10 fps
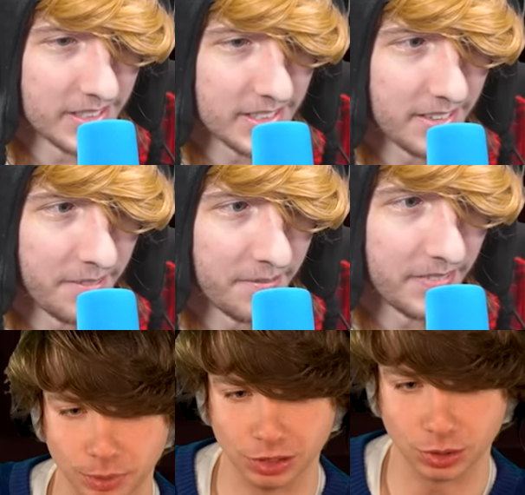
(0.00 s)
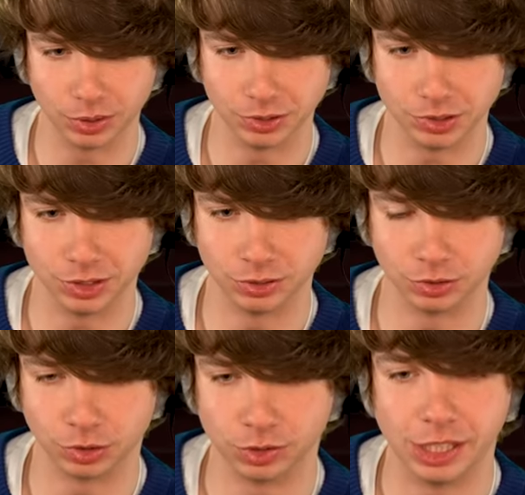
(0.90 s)
to show that the skibidi toilets
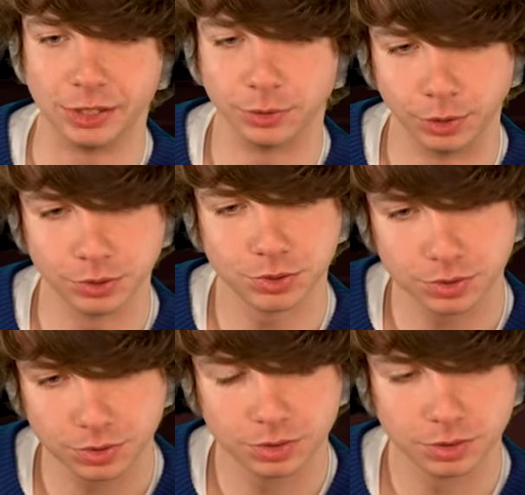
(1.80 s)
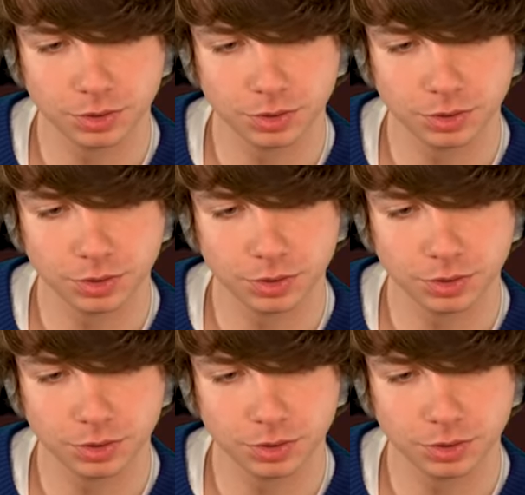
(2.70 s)
didn't create this.